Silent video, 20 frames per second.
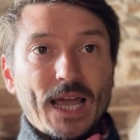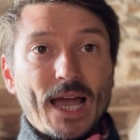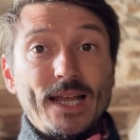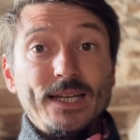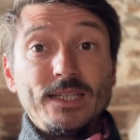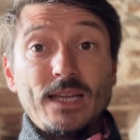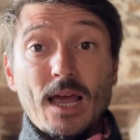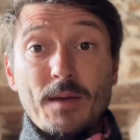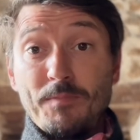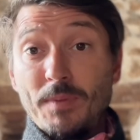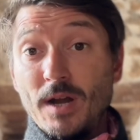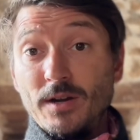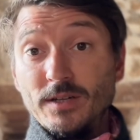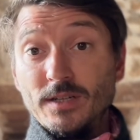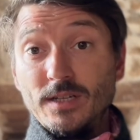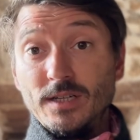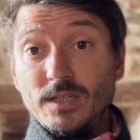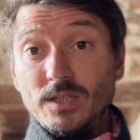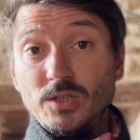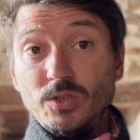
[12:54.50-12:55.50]
And
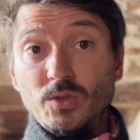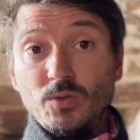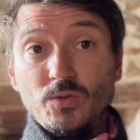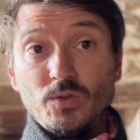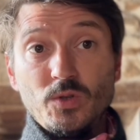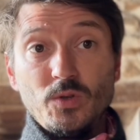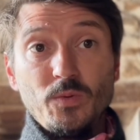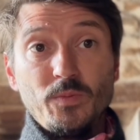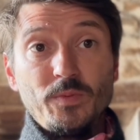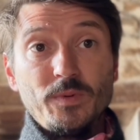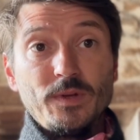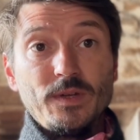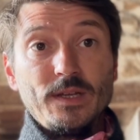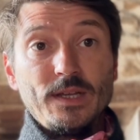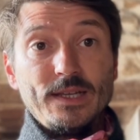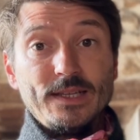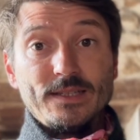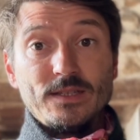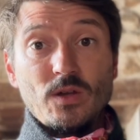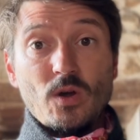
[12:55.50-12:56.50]
apparently YouTube
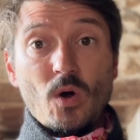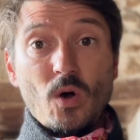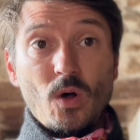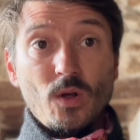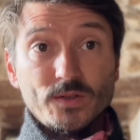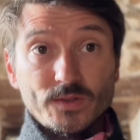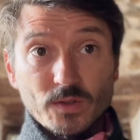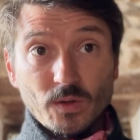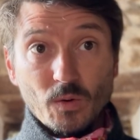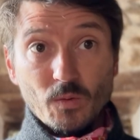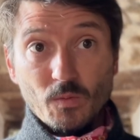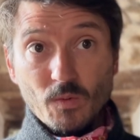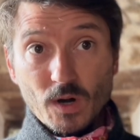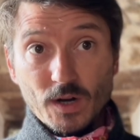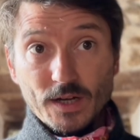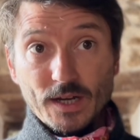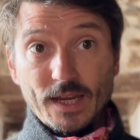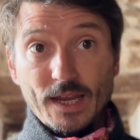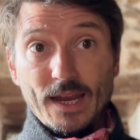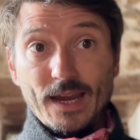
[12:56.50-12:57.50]
is also
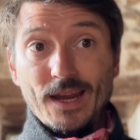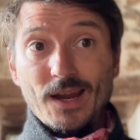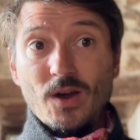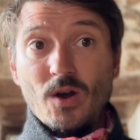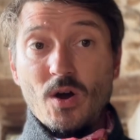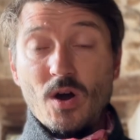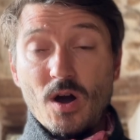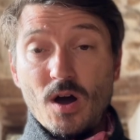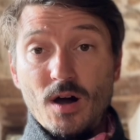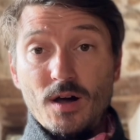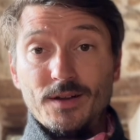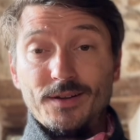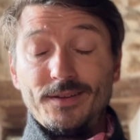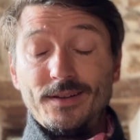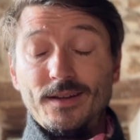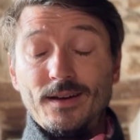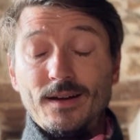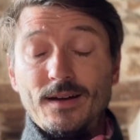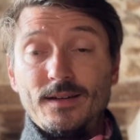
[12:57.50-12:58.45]
working on